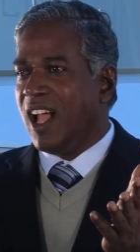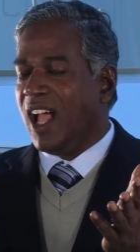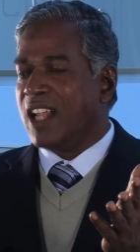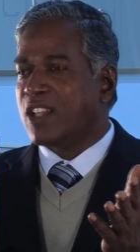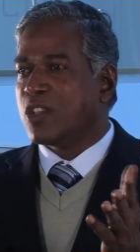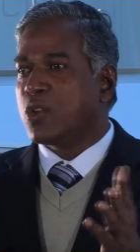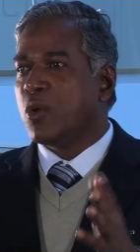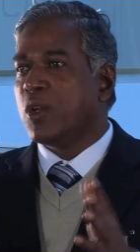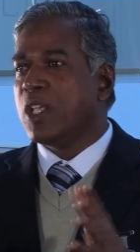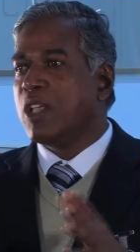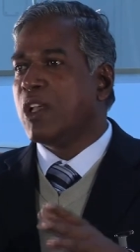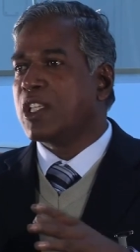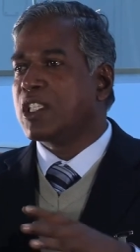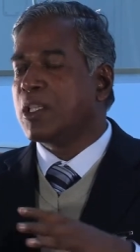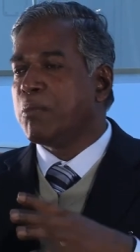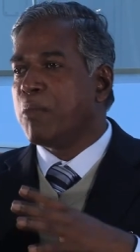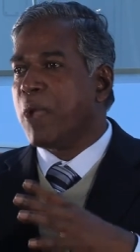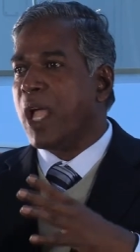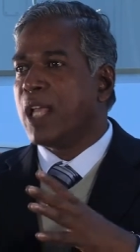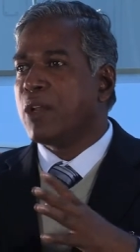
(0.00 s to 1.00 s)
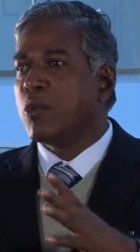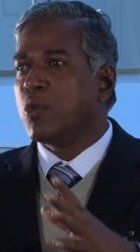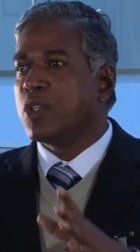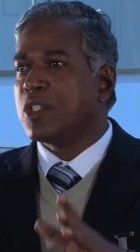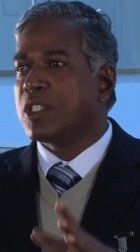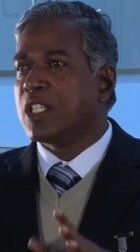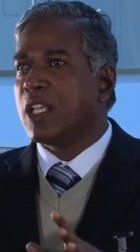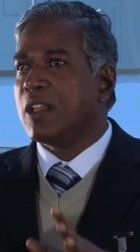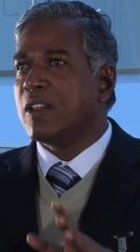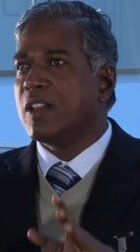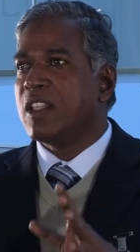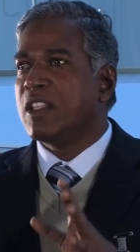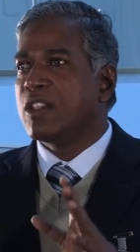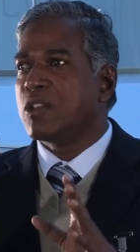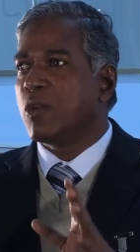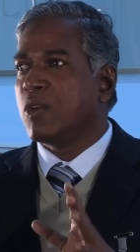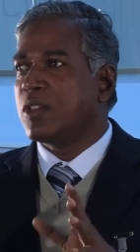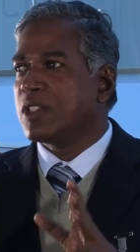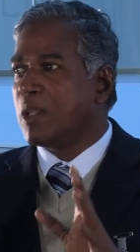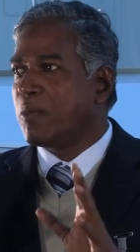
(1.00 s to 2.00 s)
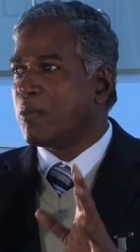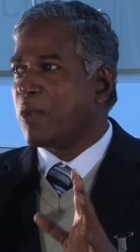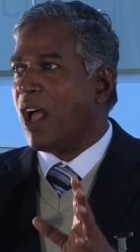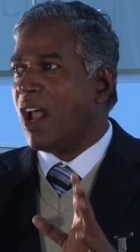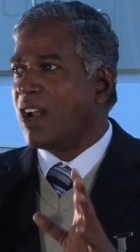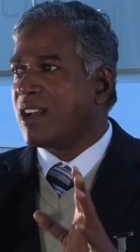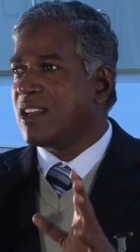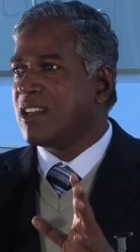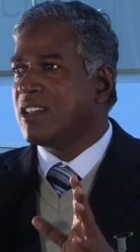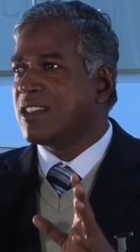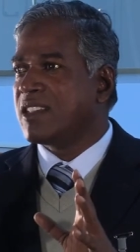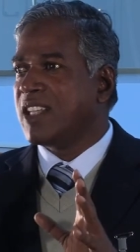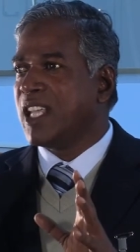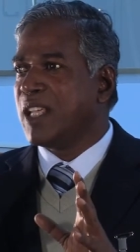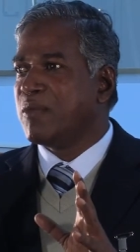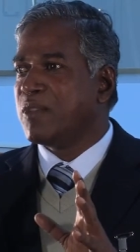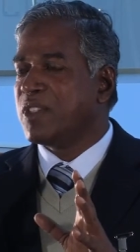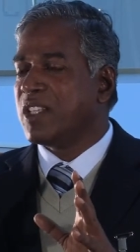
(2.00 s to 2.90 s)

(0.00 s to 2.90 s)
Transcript: And so you as a man who is a, so some articles came,